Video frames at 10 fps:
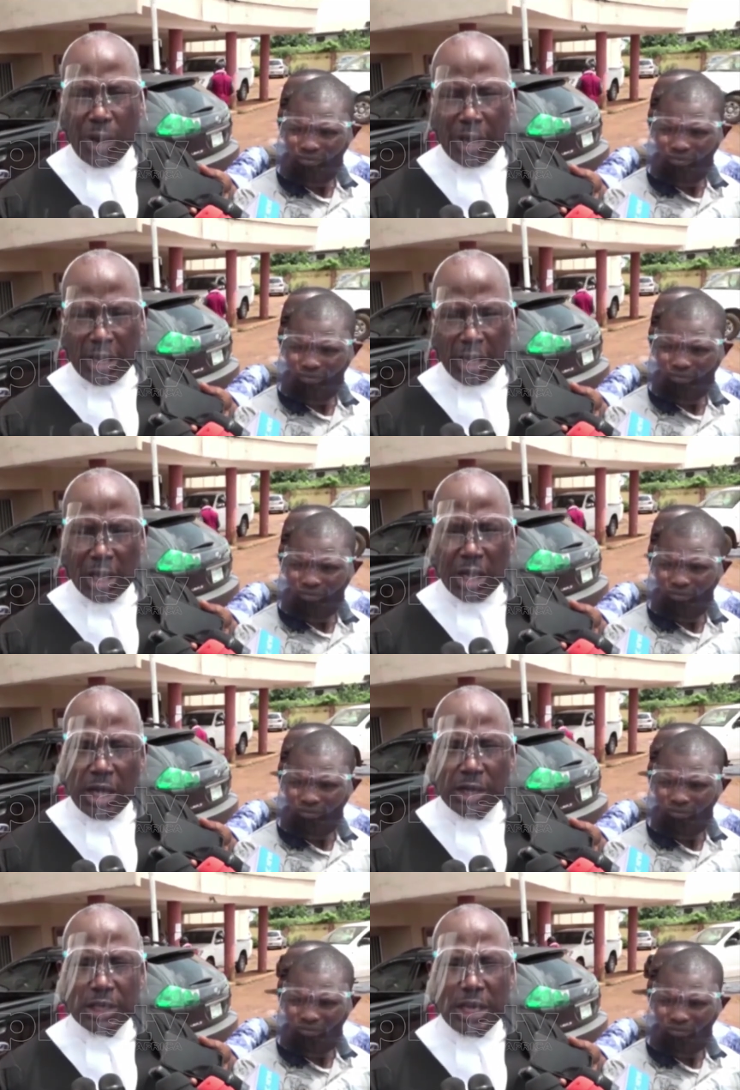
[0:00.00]
Speaker 1: week.
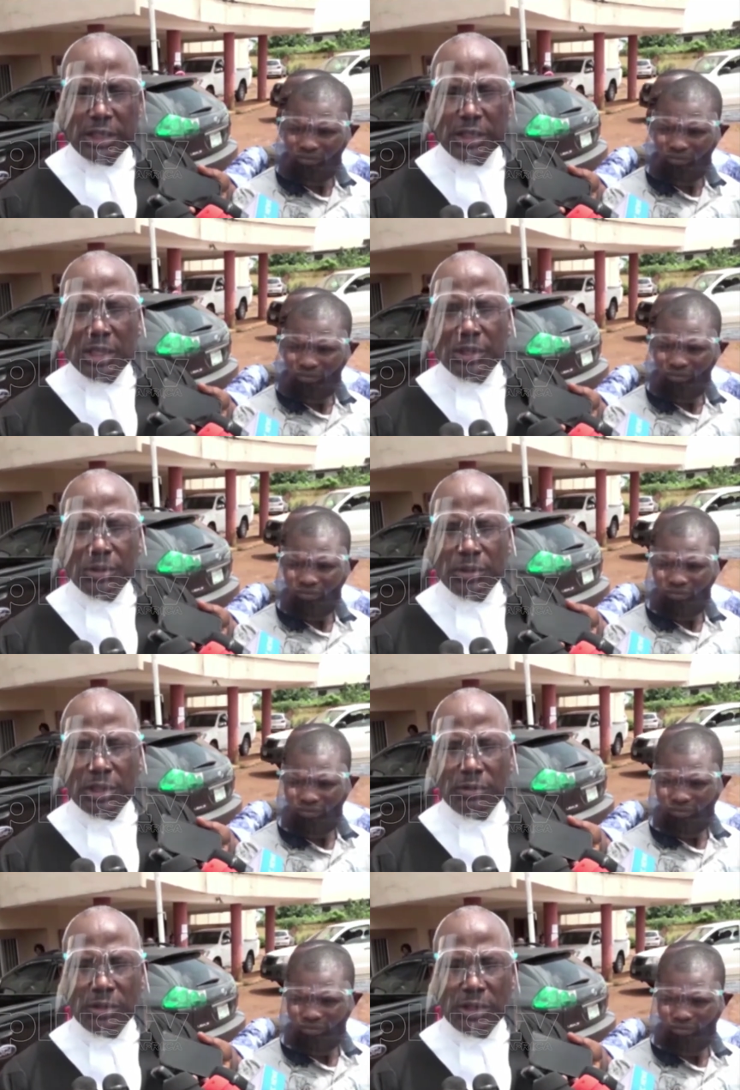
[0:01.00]
And they are entitled to
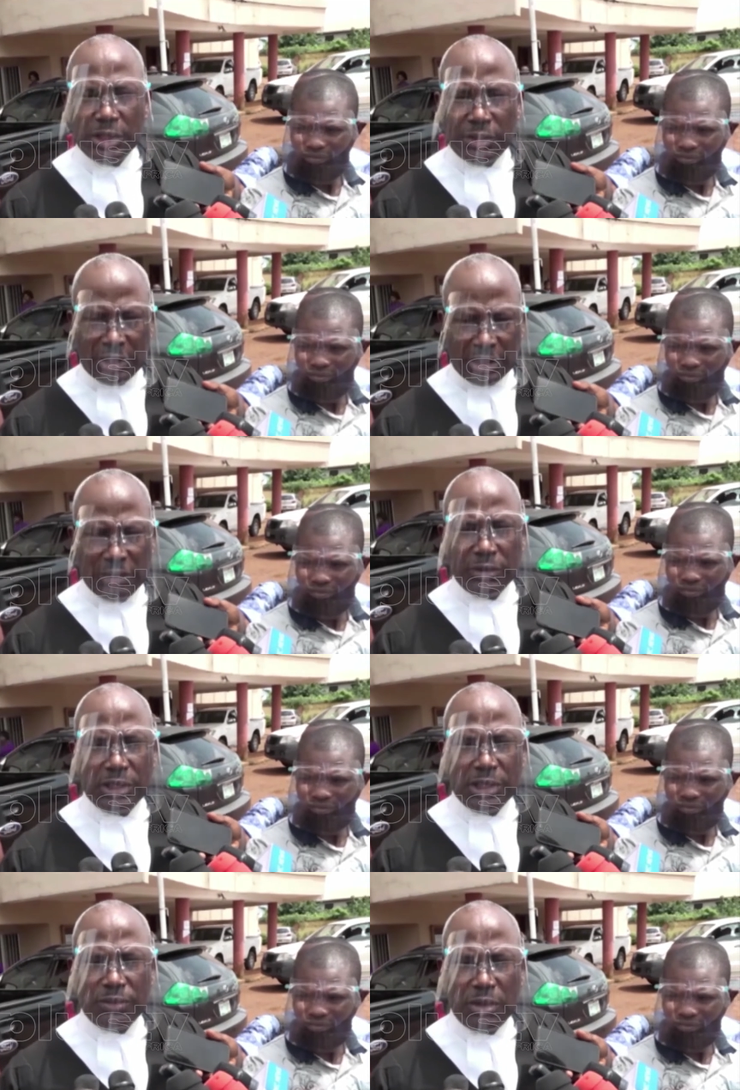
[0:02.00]
7 days. 7
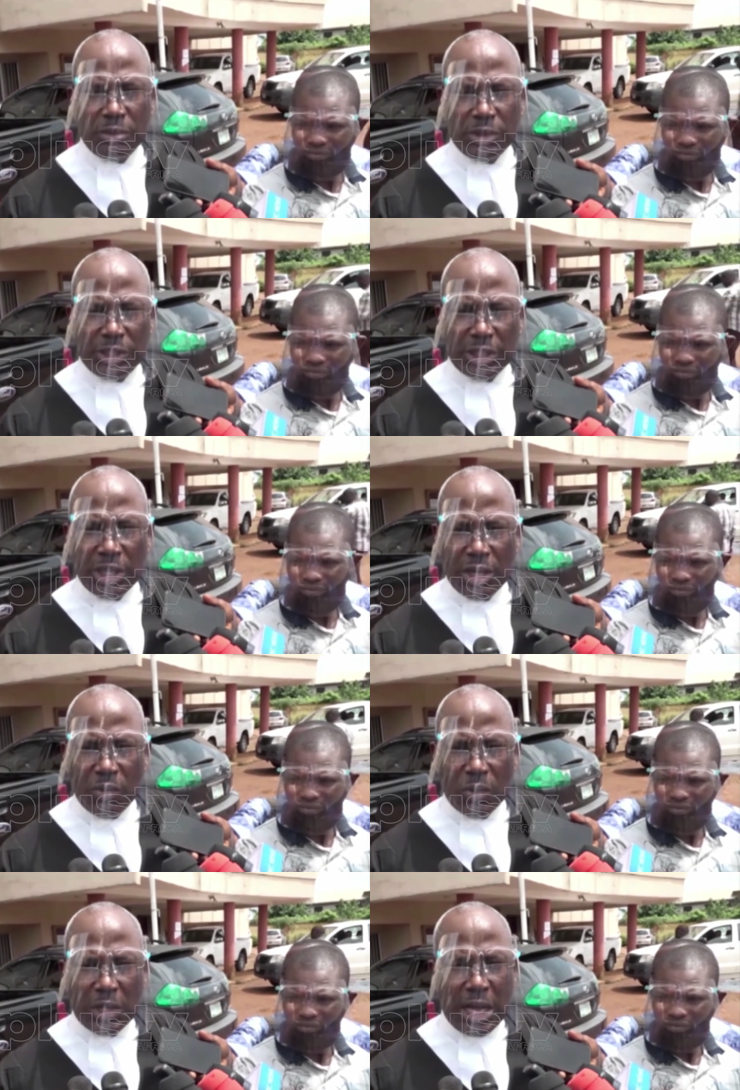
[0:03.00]
days from today
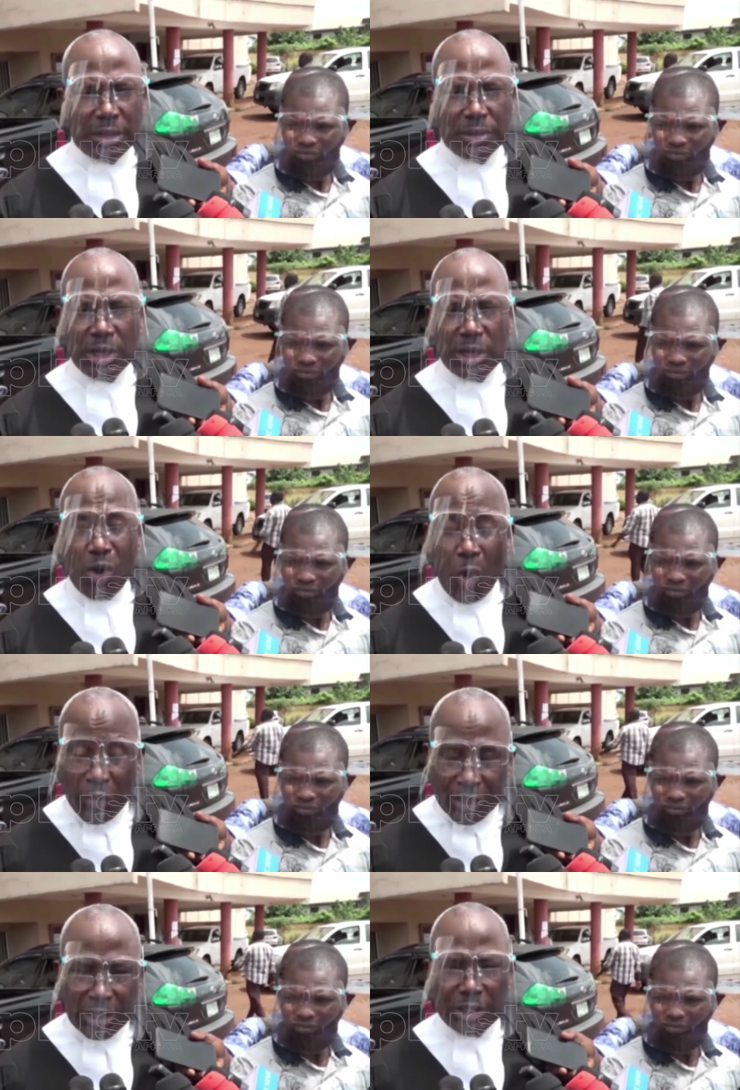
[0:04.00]
will last
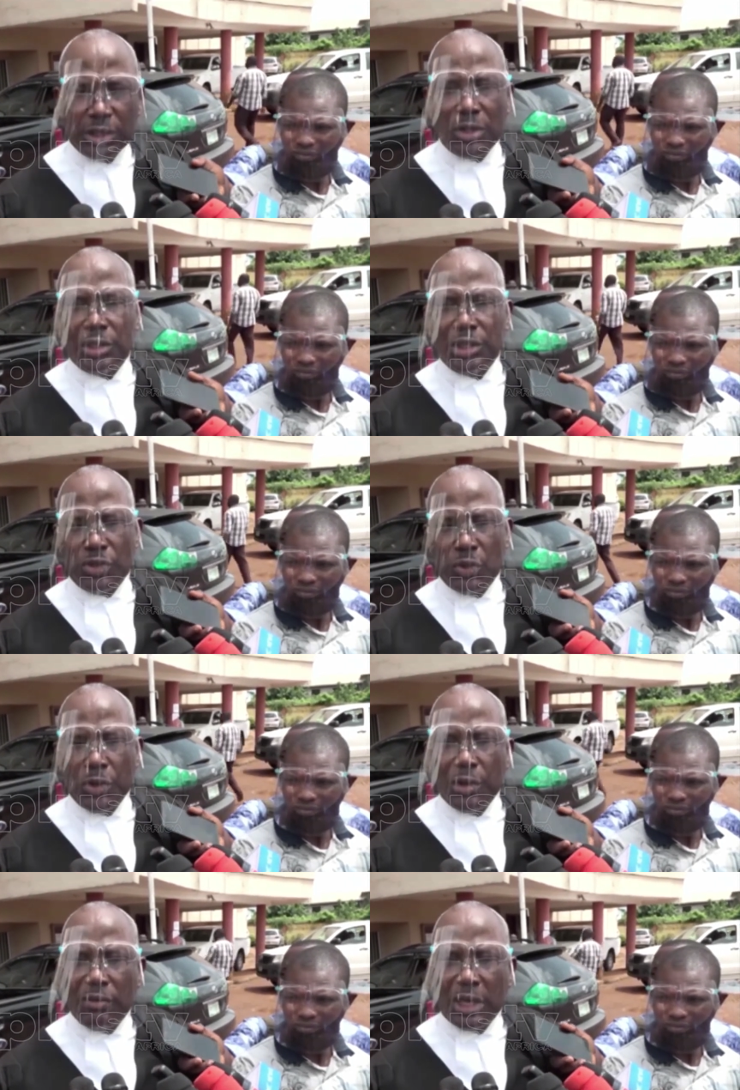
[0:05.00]
on the day the court is
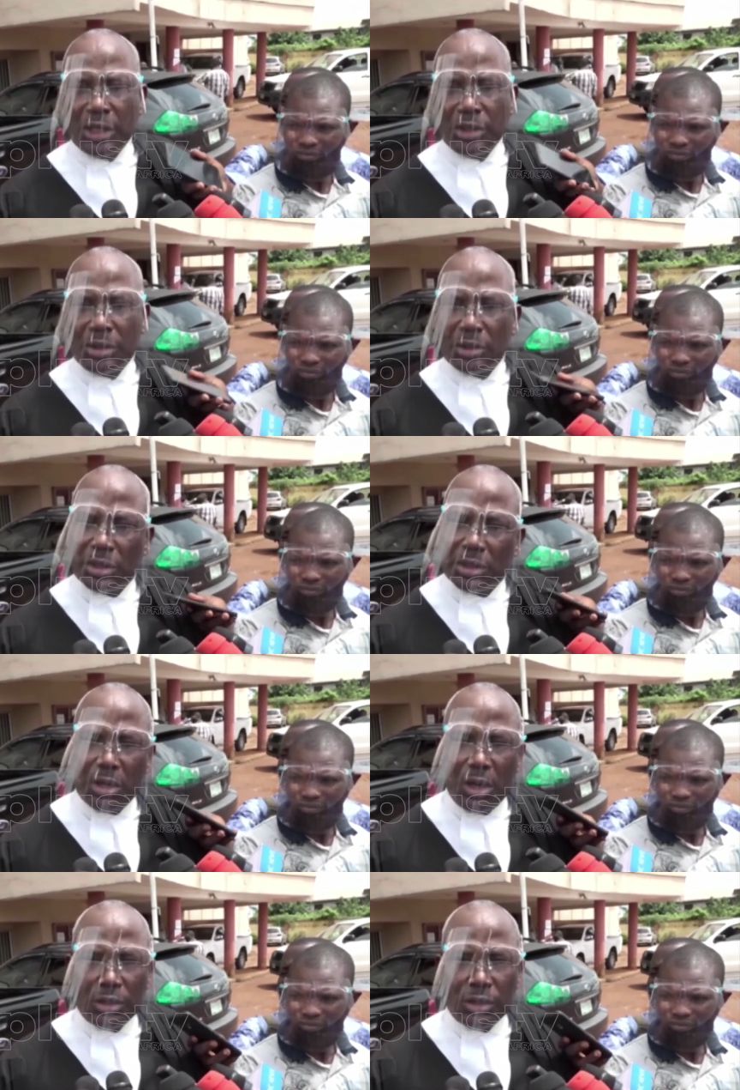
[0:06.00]
going on vacation. So the
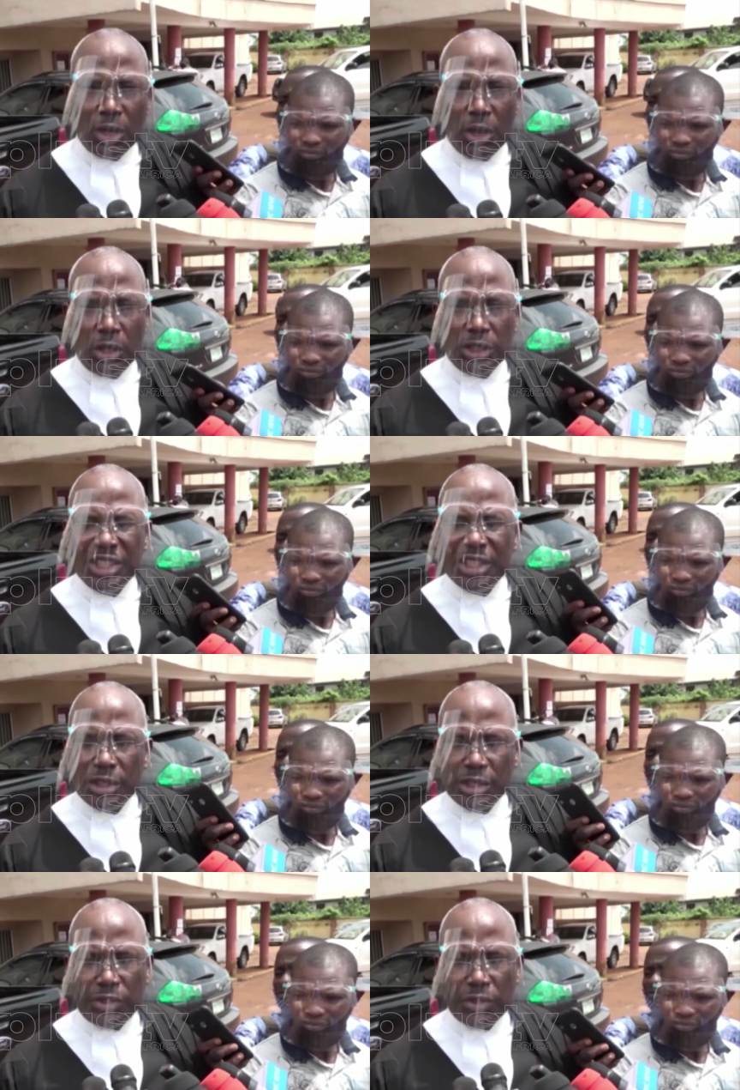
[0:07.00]
court, in
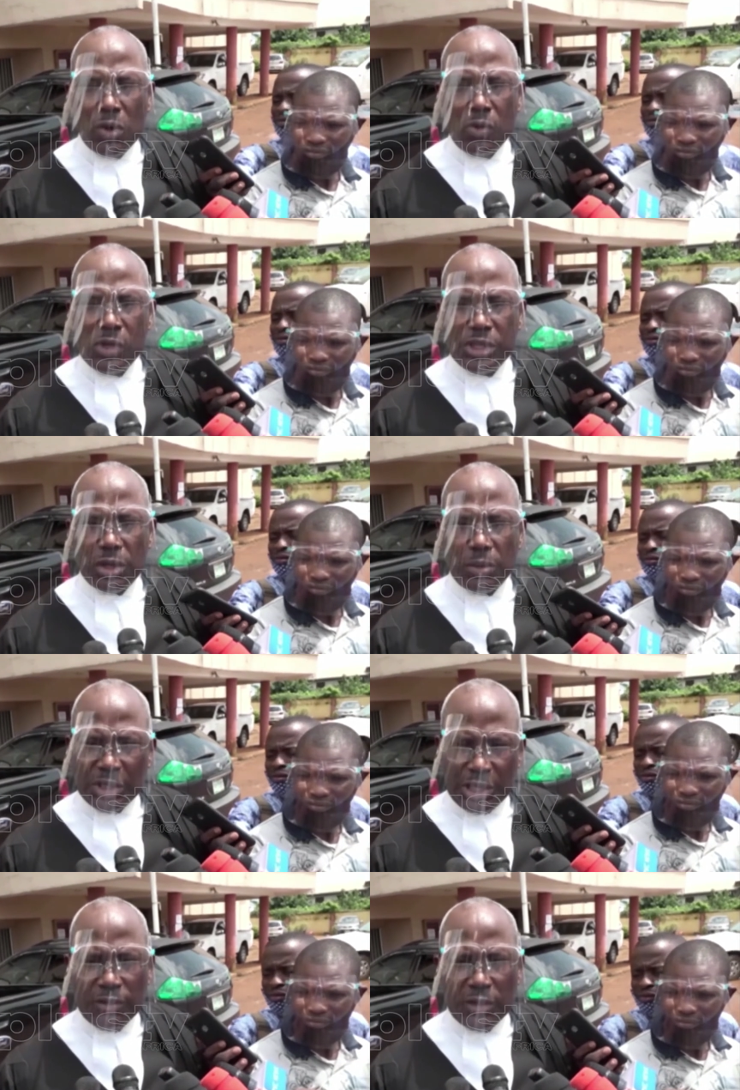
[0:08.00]
its own
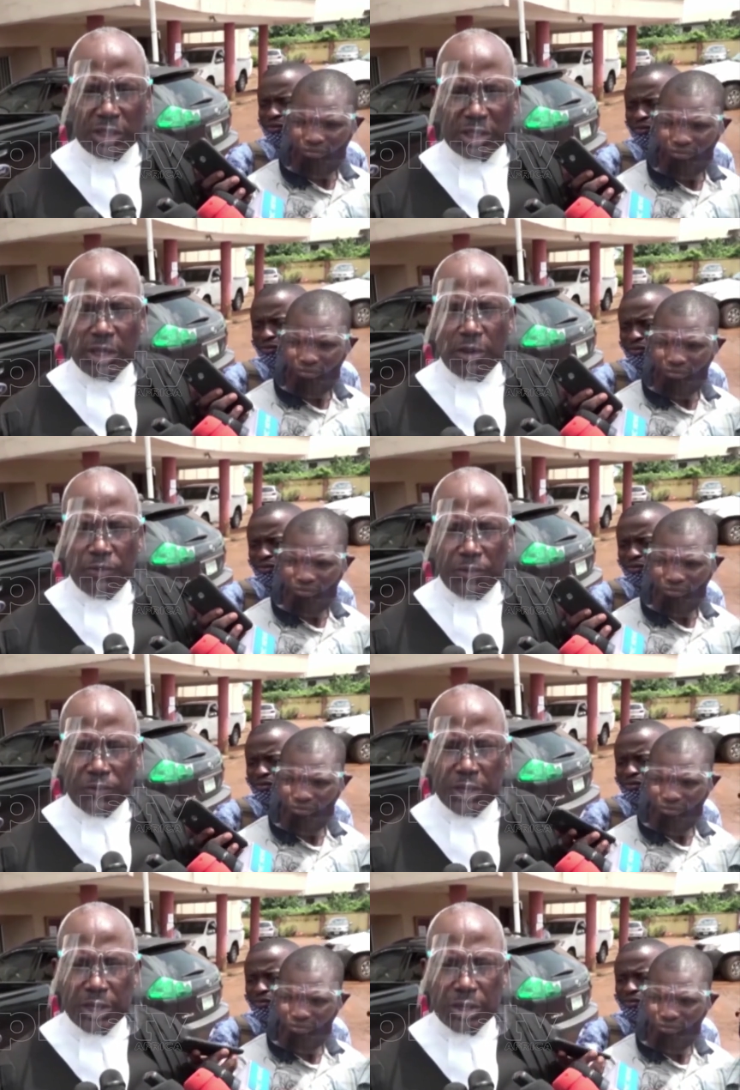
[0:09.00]
wisdom, gave us
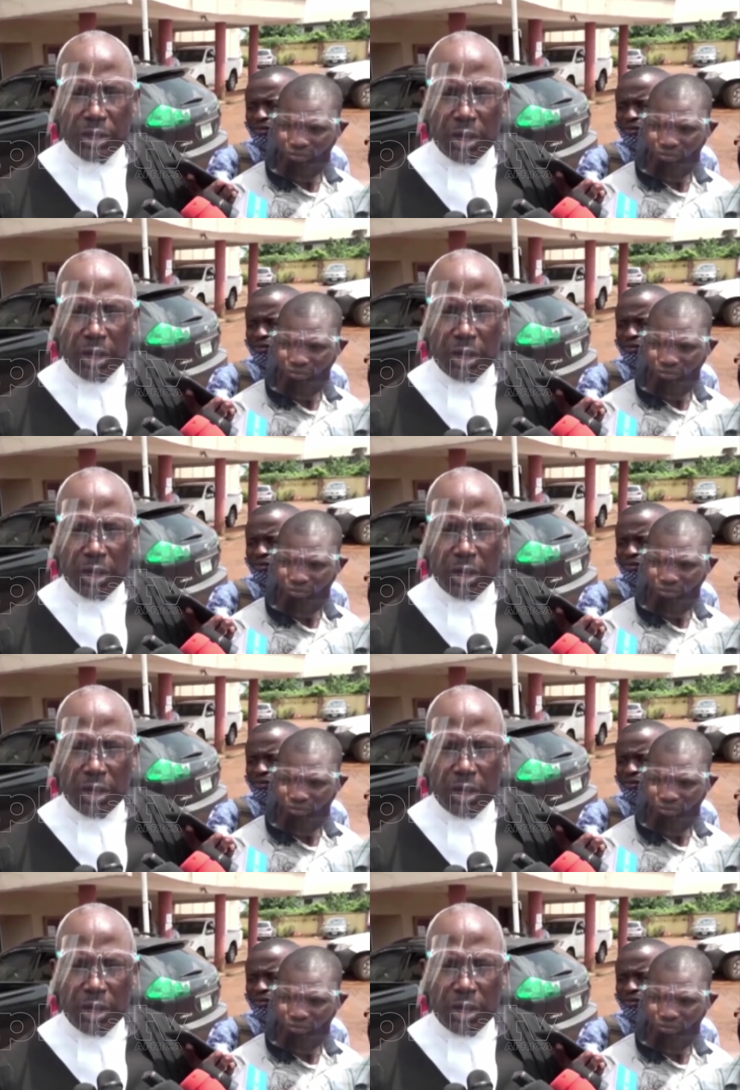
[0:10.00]
15th of